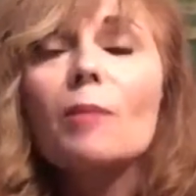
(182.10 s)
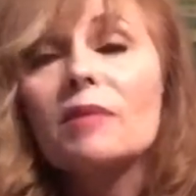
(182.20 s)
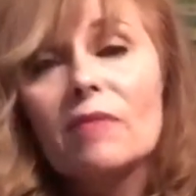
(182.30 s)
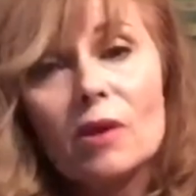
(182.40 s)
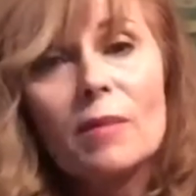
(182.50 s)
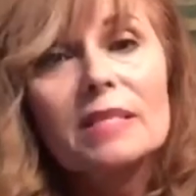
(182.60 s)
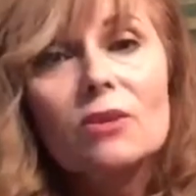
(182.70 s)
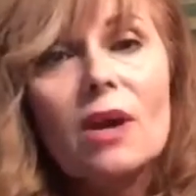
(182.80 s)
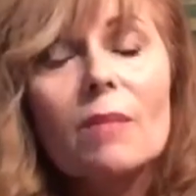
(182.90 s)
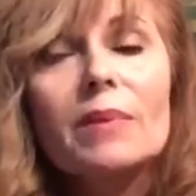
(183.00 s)

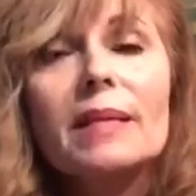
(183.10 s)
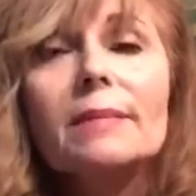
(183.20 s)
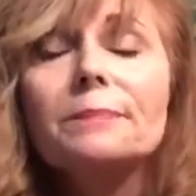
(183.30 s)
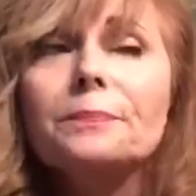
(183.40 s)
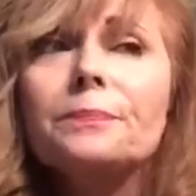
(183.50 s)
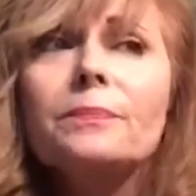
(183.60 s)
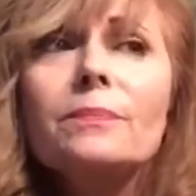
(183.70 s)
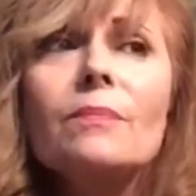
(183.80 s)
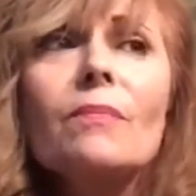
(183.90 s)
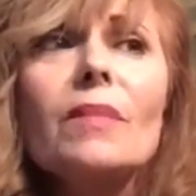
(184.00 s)
environmental company.
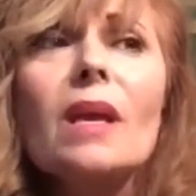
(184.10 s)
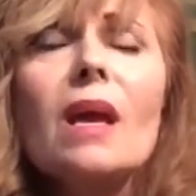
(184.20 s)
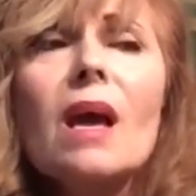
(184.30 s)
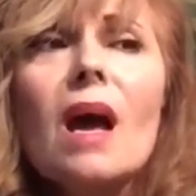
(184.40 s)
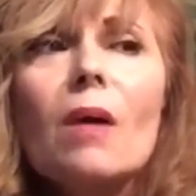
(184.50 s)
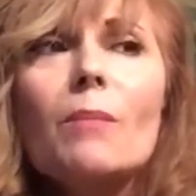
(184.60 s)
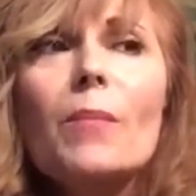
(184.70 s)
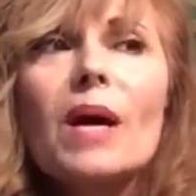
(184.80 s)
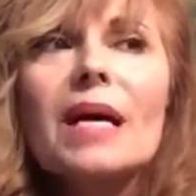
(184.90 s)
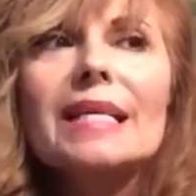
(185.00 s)

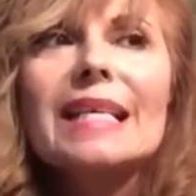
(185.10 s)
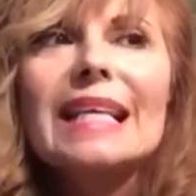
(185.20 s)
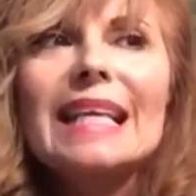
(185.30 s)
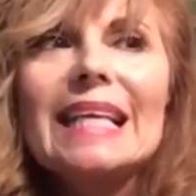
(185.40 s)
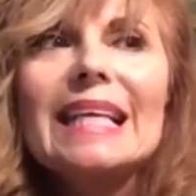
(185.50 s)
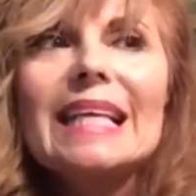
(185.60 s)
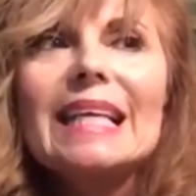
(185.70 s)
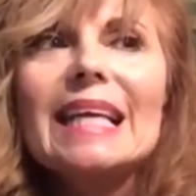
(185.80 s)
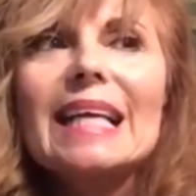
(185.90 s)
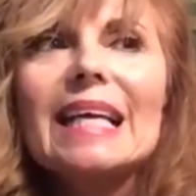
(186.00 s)
But
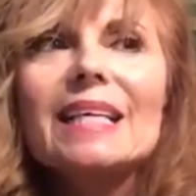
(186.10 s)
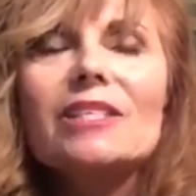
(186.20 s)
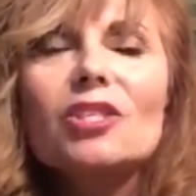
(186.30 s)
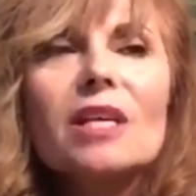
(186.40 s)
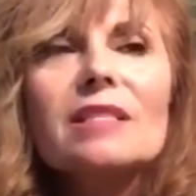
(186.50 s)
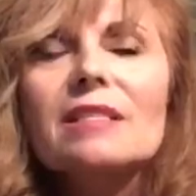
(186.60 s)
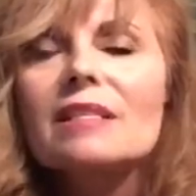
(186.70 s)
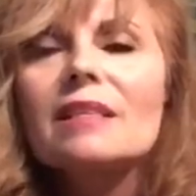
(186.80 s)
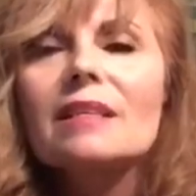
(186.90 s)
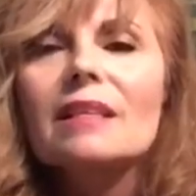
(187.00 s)
he just
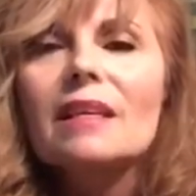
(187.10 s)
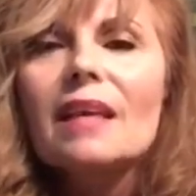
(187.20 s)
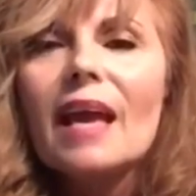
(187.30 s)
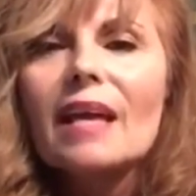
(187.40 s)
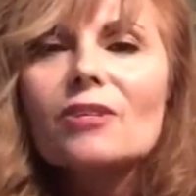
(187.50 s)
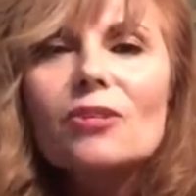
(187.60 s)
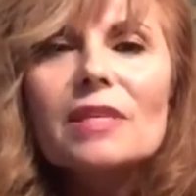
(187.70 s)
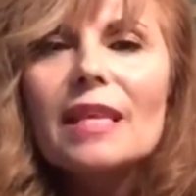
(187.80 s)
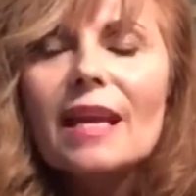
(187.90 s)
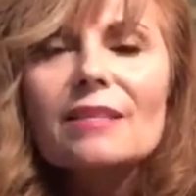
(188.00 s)

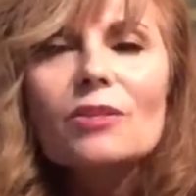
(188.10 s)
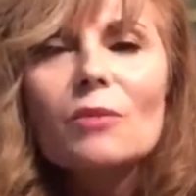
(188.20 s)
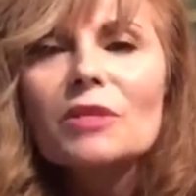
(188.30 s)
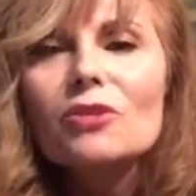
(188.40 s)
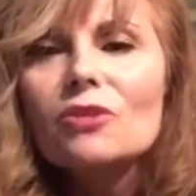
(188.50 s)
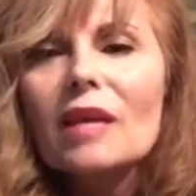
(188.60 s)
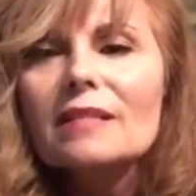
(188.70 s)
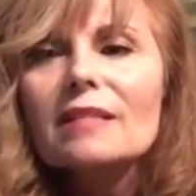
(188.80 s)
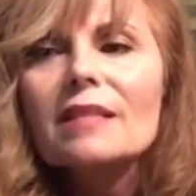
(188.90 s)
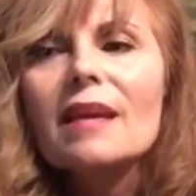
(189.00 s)
actually has so much
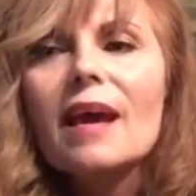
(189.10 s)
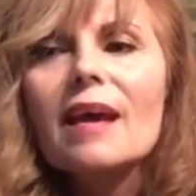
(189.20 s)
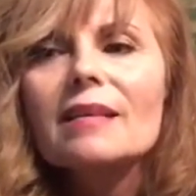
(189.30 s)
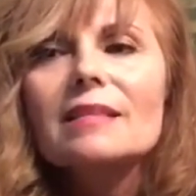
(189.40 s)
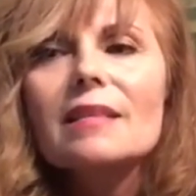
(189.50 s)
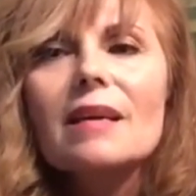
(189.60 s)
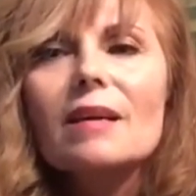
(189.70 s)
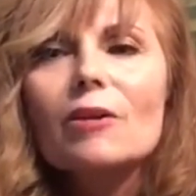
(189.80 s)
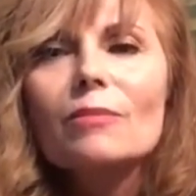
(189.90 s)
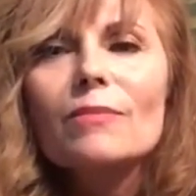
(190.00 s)
stress that
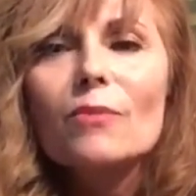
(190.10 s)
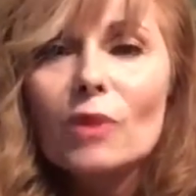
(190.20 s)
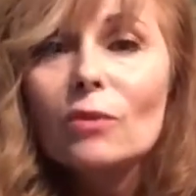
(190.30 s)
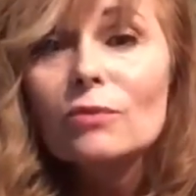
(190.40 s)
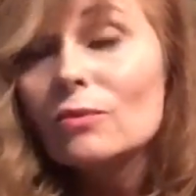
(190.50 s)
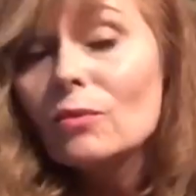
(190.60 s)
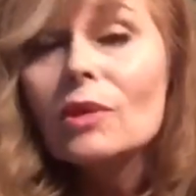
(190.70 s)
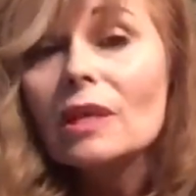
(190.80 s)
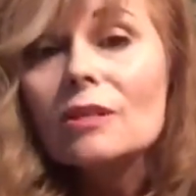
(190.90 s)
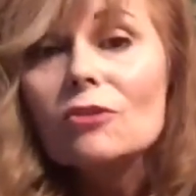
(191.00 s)
we
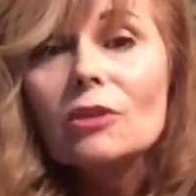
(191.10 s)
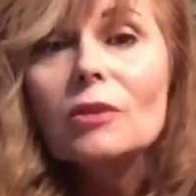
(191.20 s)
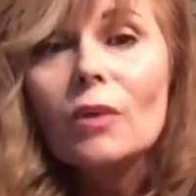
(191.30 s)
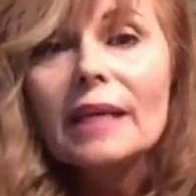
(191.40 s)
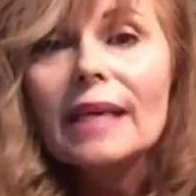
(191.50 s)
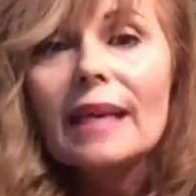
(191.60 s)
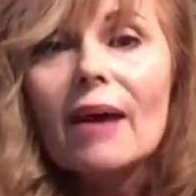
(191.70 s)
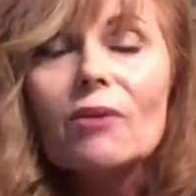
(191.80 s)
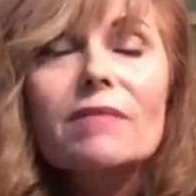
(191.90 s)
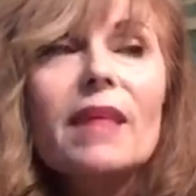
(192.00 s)
really, truly want to get
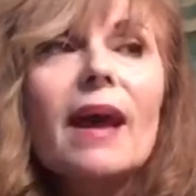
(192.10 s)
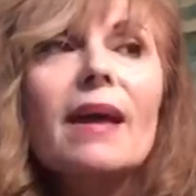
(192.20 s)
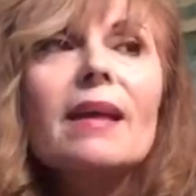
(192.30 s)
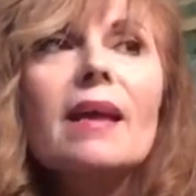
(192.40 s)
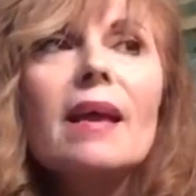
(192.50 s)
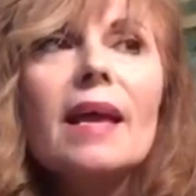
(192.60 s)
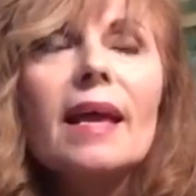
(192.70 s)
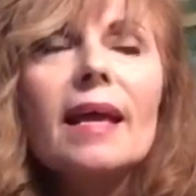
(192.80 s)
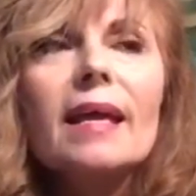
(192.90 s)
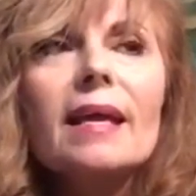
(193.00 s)
out of that.
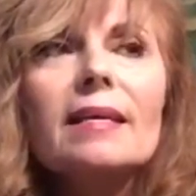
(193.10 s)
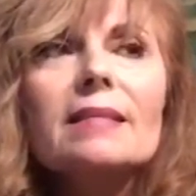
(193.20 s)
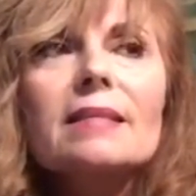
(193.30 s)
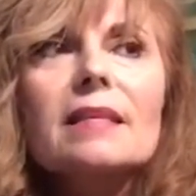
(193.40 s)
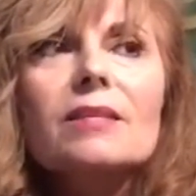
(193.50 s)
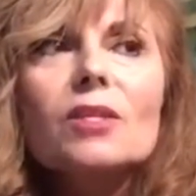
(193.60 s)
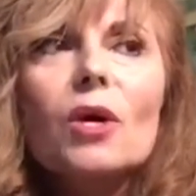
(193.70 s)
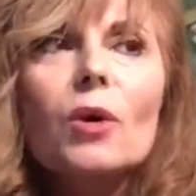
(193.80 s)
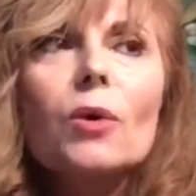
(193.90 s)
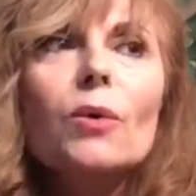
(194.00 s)
And
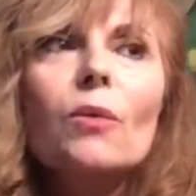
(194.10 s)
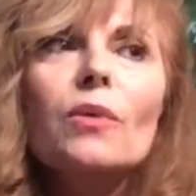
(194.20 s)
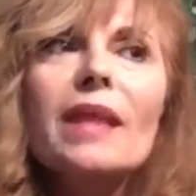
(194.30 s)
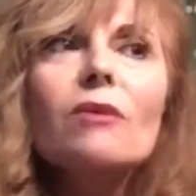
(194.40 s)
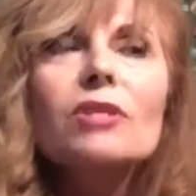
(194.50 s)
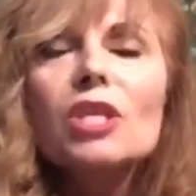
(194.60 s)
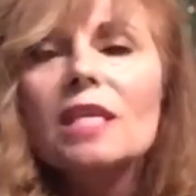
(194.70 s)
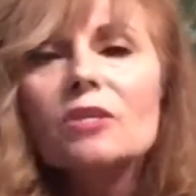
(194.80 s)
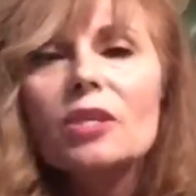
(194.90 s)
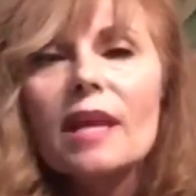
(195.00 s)
so without
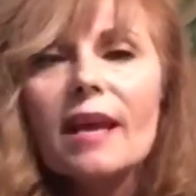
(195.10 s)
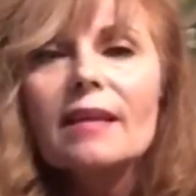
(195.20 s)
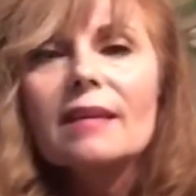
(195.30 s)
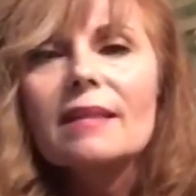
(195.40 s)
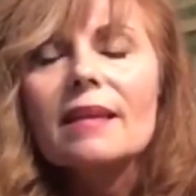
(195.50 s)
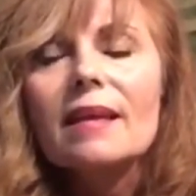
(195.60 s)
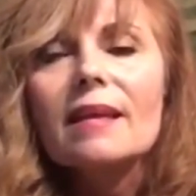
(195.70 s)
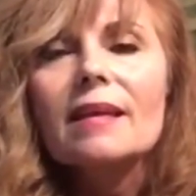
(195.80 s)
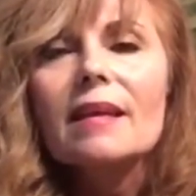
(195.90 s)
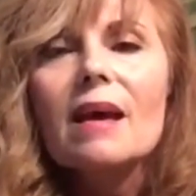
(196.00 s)
changing
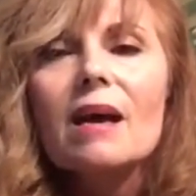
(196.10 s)
anything,